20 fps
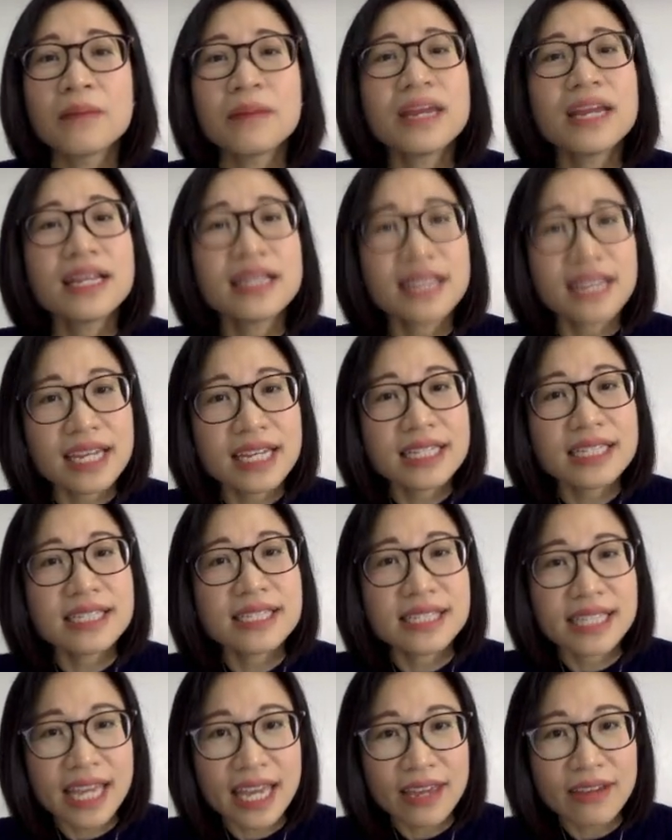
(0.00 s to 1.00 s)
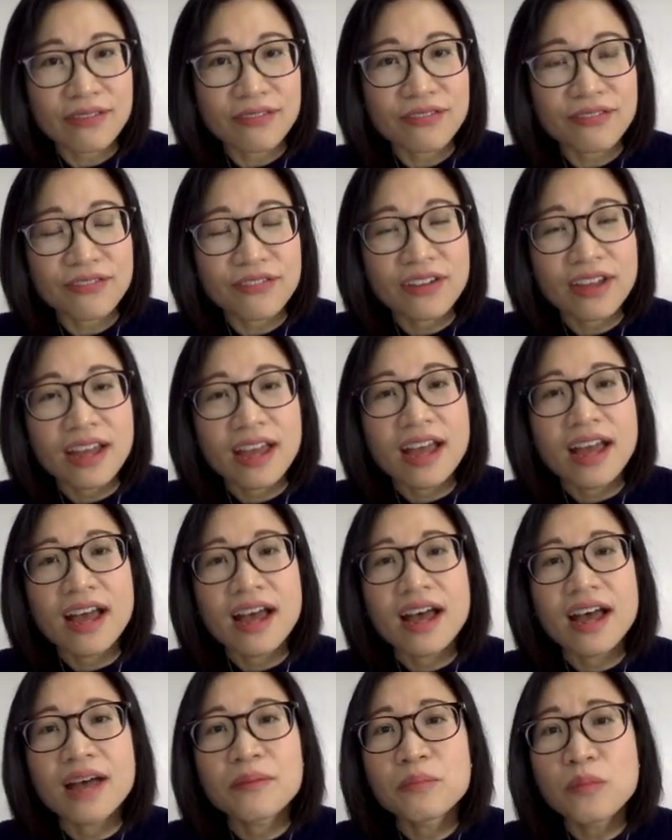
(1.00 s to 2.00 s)
It is safe.
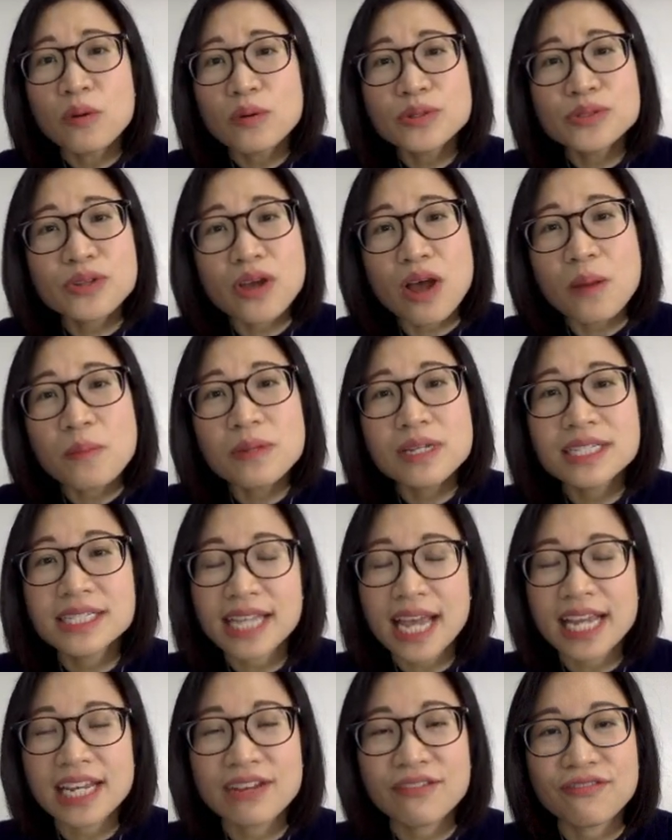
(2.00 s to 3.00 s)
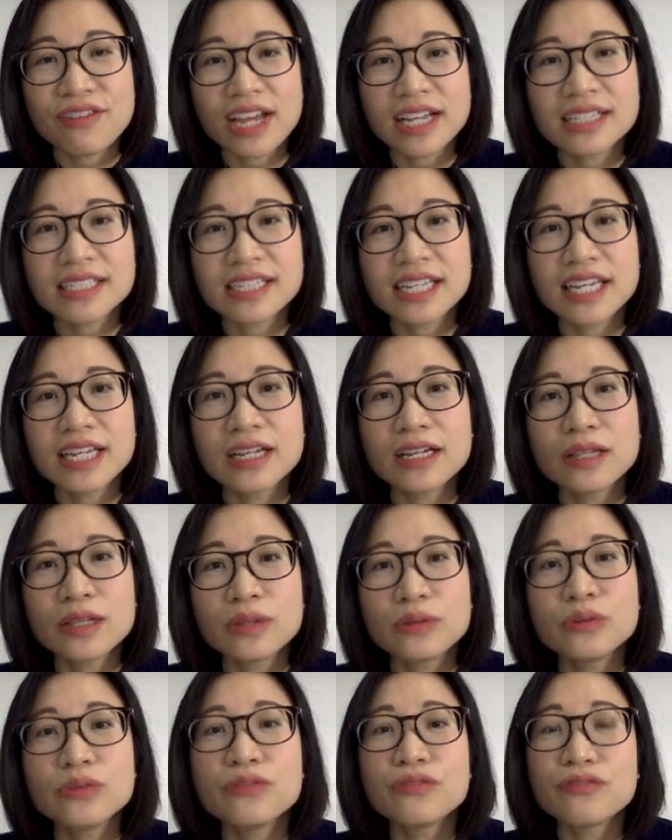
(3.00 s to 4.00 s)
Most common side effects
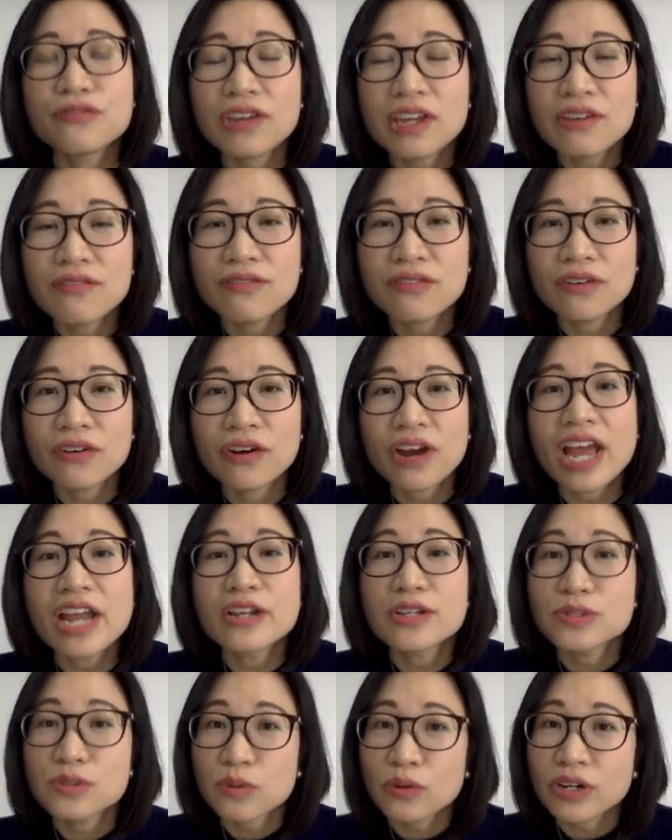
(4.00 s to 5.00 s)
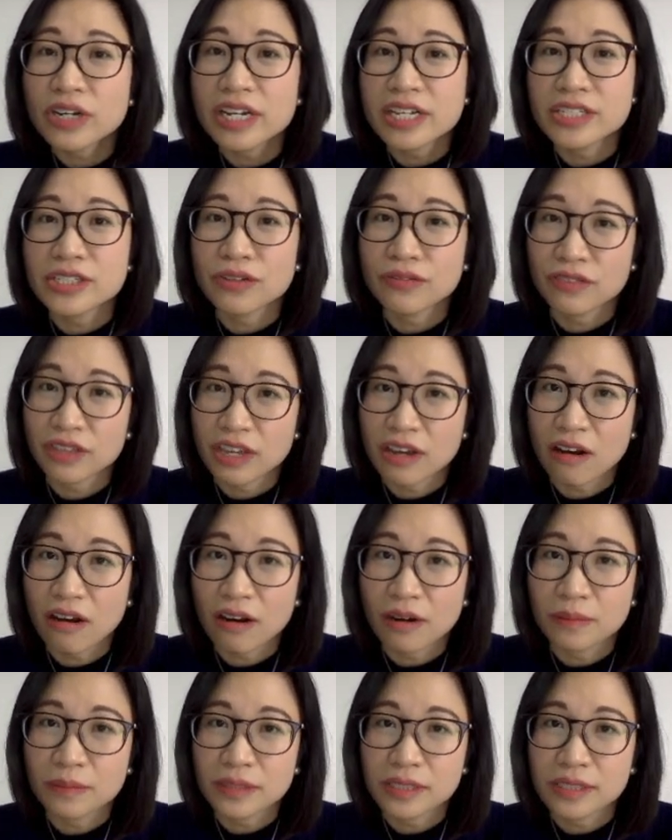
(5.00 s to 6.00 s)
include fever and soreness of the
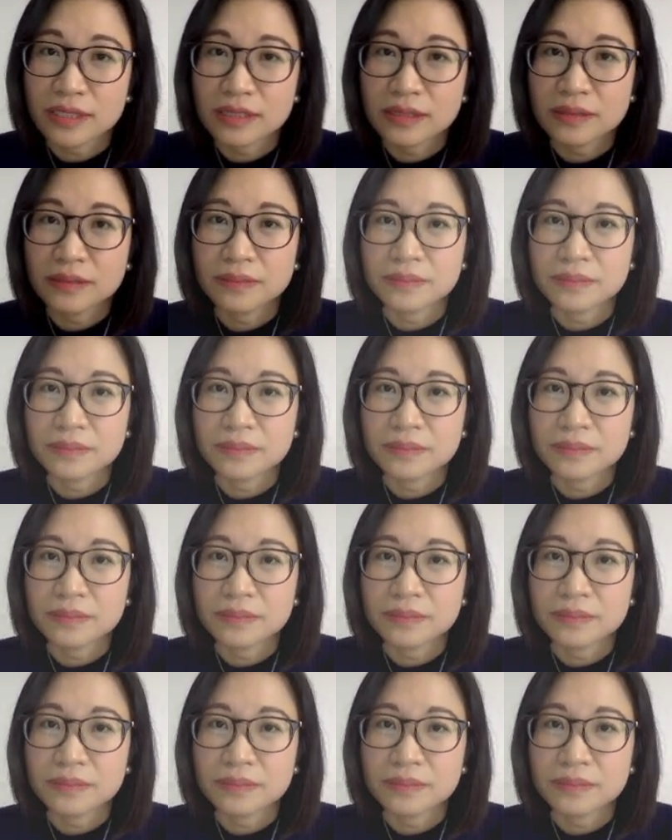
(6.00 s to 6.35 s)
arms.